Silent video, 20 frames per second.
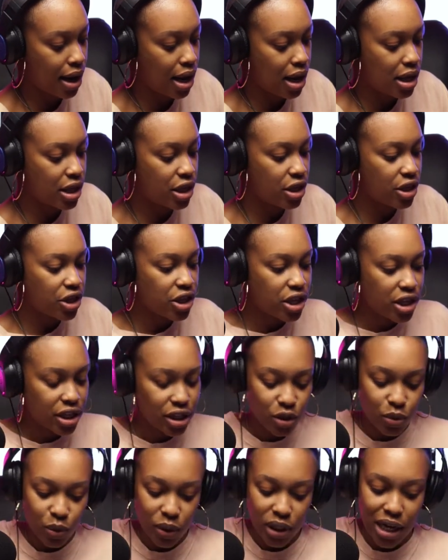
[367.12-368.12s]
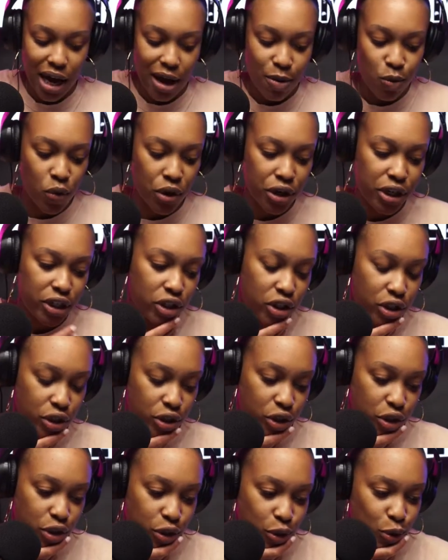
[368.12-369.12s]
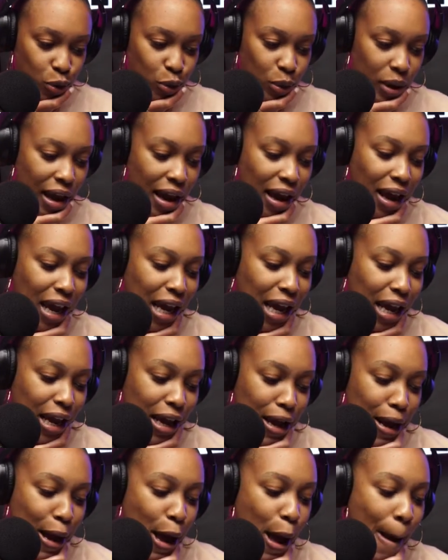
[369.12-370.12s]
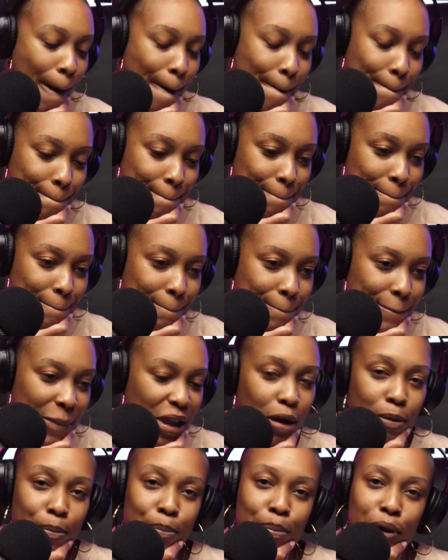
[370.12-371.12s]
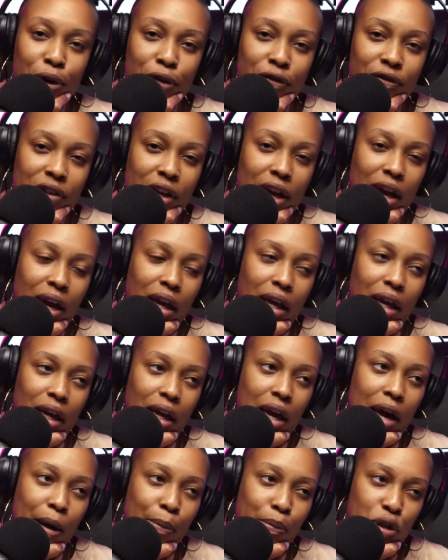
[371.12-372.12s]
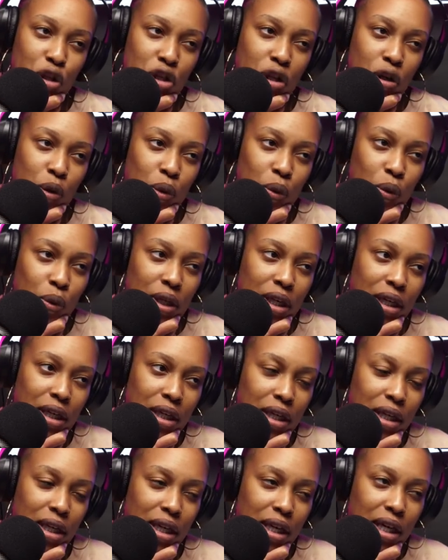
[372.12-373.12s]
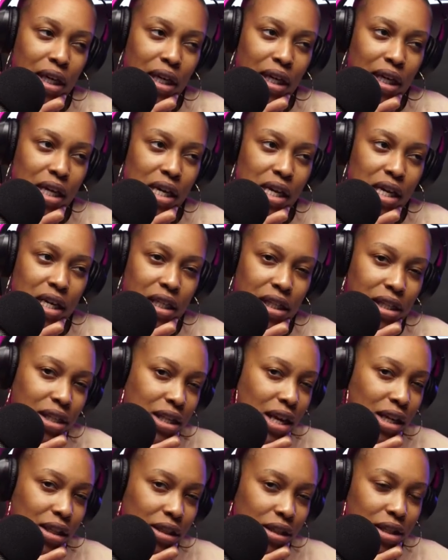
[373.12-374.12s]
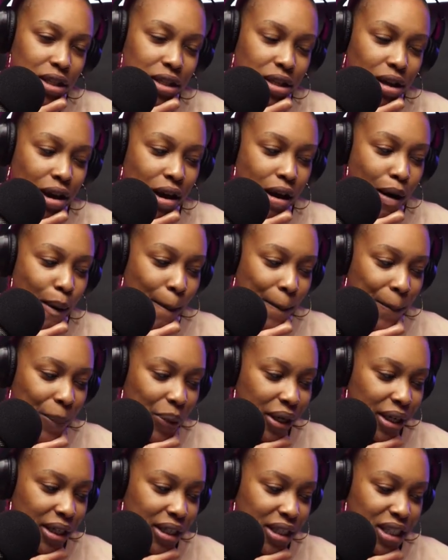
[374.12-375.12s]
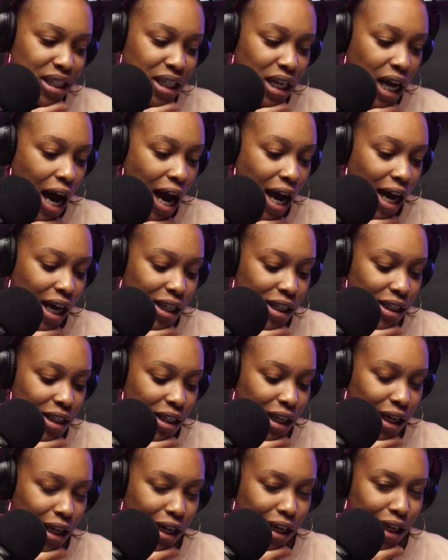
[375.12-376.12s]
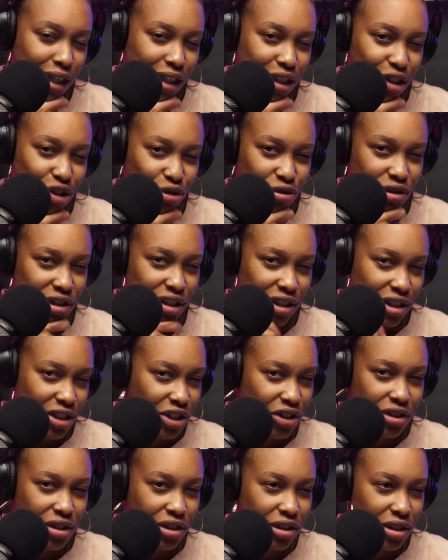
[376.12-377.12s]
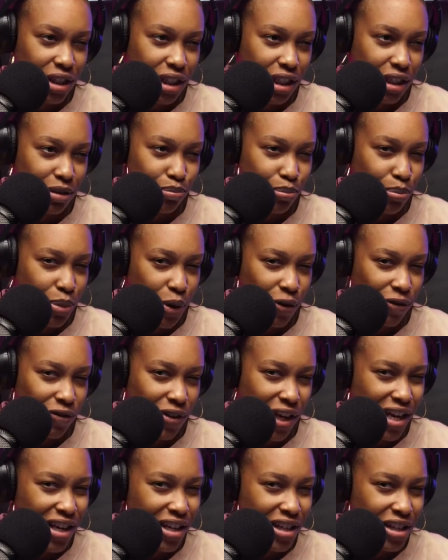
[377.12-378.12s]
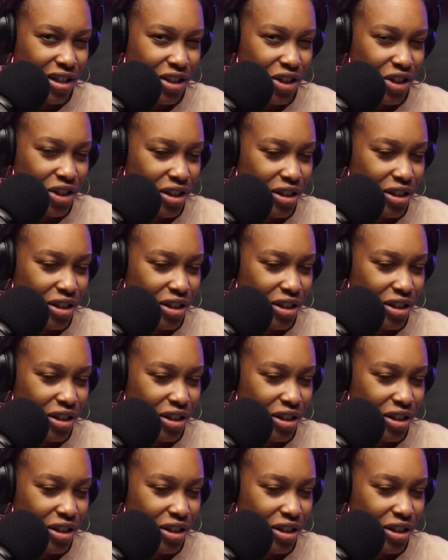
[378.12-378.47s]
This week, I wanted to do a birthday episode, in a sense, but not like traditionally birthday-ish.